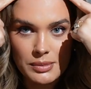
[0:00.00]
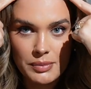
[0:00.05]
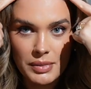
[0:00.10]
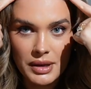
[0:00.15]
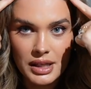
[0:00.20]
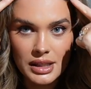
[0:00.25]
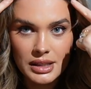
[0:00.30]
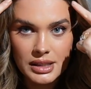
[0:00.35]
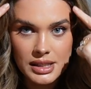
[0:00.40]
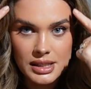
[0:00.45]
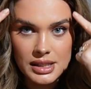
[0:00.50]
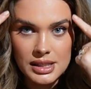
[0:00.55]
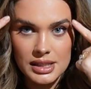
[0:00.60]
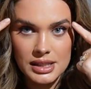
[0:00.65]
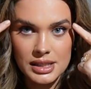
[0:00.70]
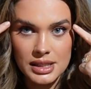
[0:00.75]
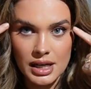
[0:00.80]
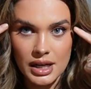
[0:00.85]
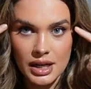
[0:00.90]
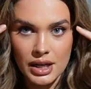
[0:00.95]

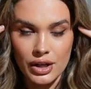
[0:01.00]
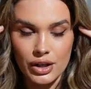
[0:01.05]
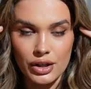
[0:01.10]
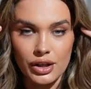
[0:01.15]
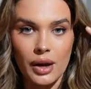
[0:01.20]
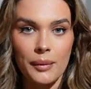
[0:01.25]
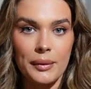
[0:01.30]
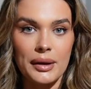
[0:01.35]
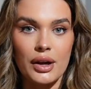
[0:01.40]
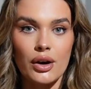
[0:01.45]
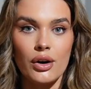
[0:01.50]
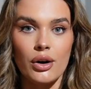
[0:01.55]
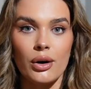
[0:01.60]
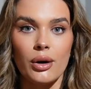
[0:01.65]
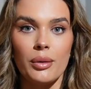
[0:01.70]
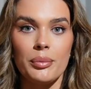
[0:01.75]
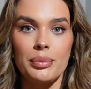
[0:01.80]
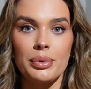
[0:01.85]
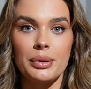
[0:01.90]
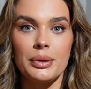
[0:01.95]
bits going
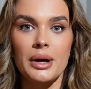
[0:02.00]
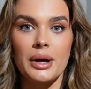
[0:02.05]
up.